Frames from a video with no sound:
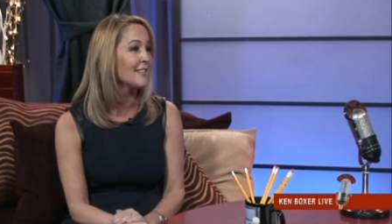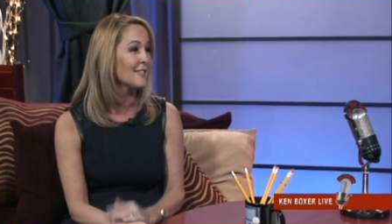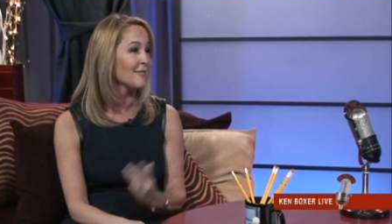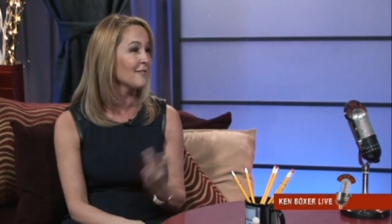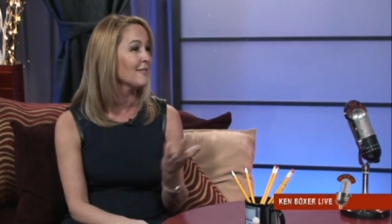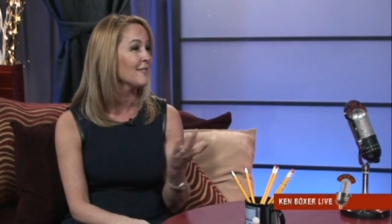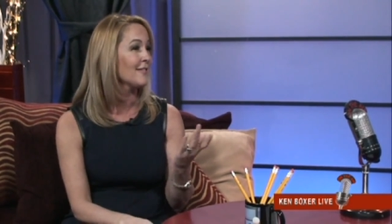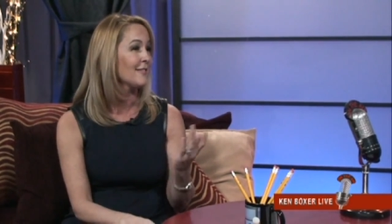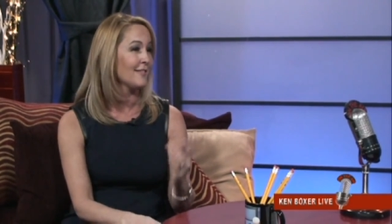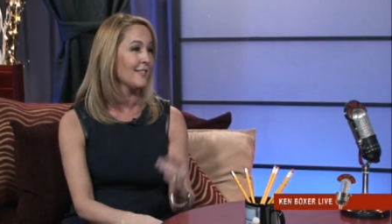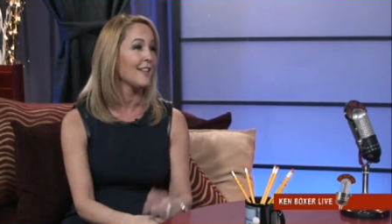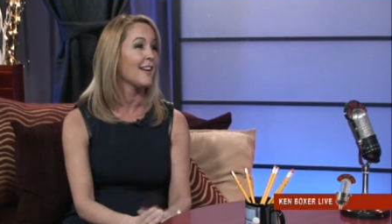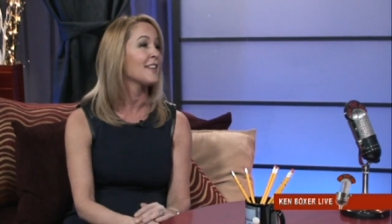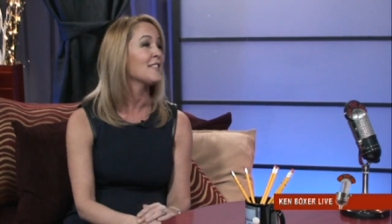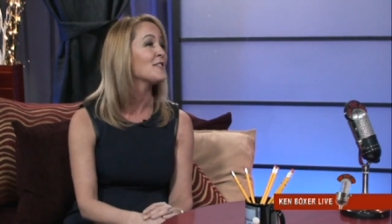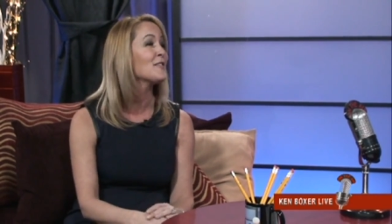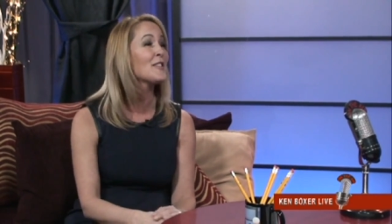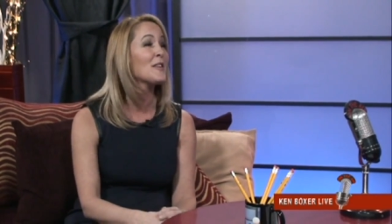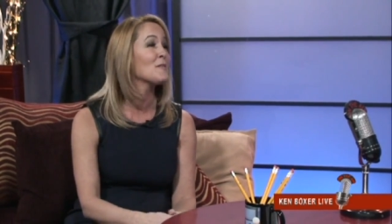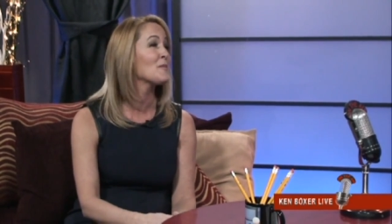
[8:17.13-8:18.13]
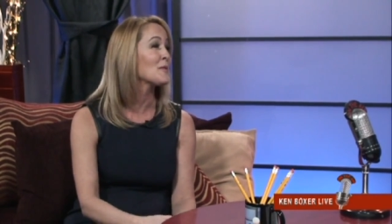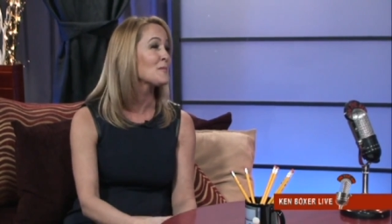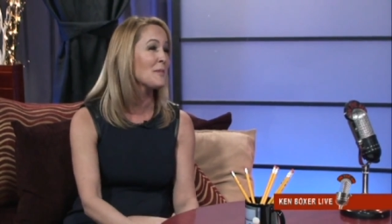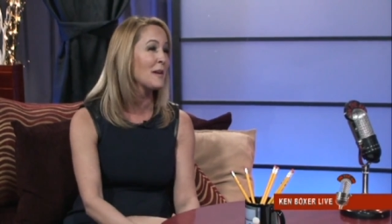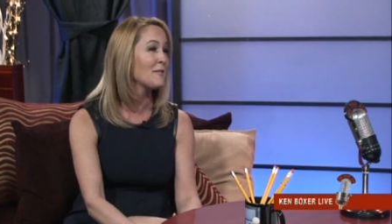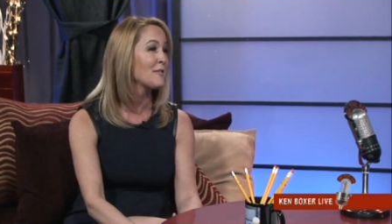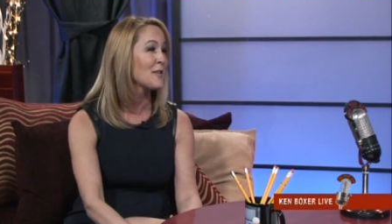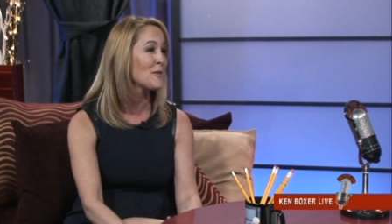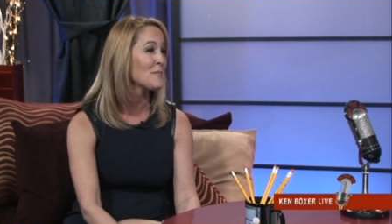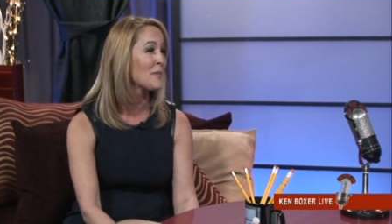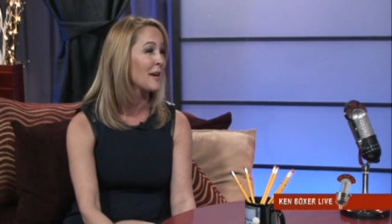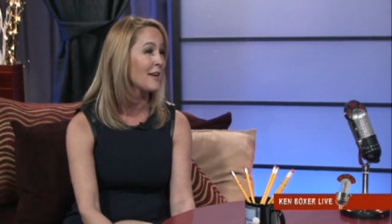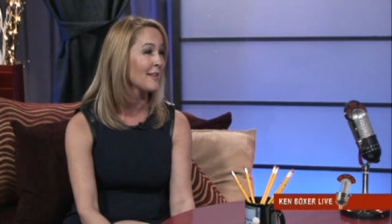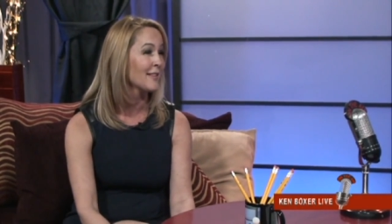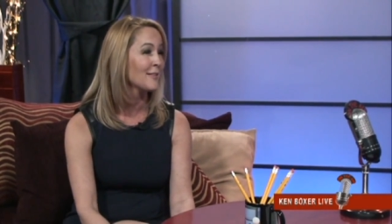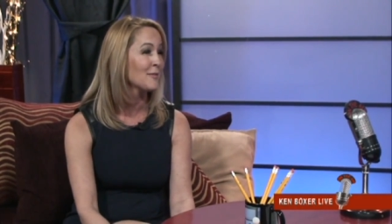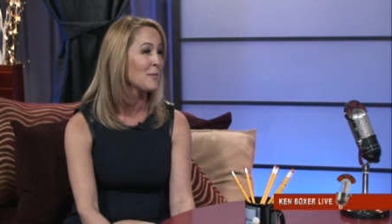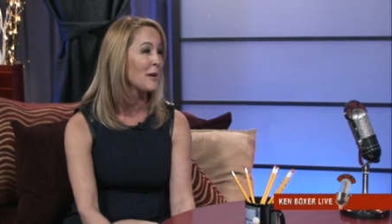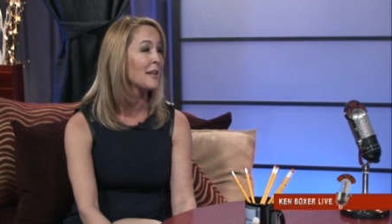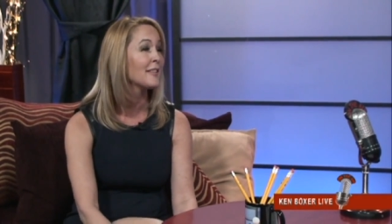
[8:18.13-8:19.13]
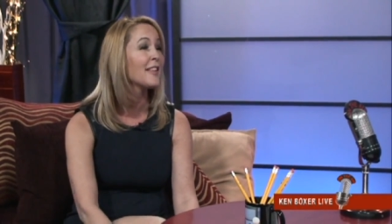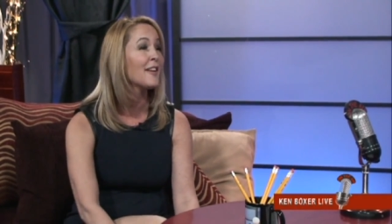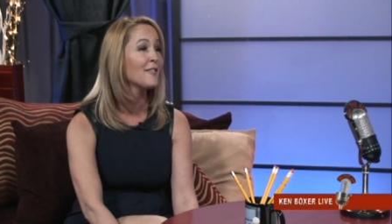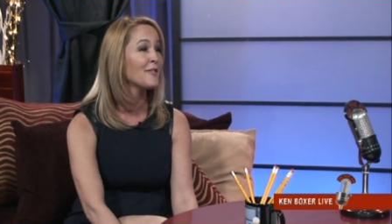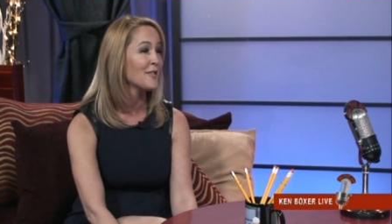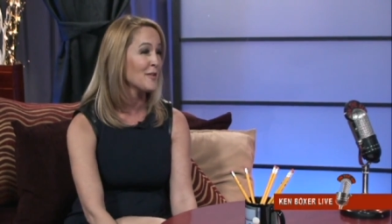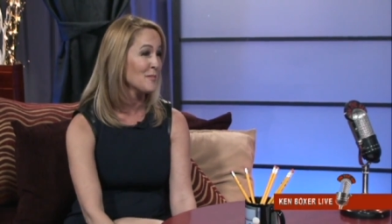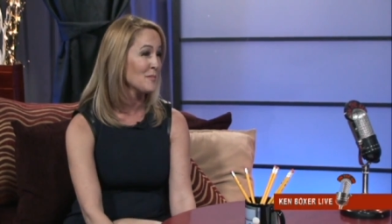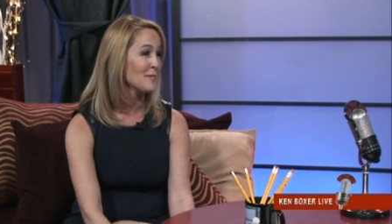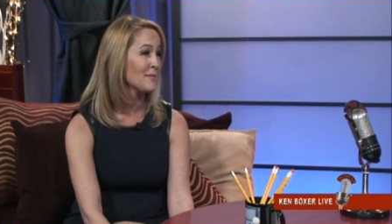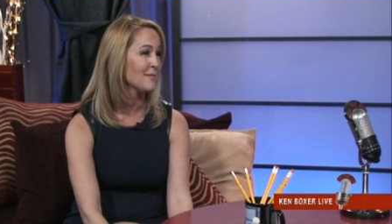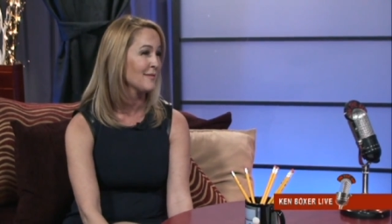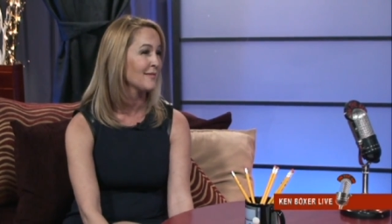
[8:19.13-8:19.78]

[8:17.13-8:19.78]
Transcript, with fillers: and I knew they weren't my real parents, but I loved them.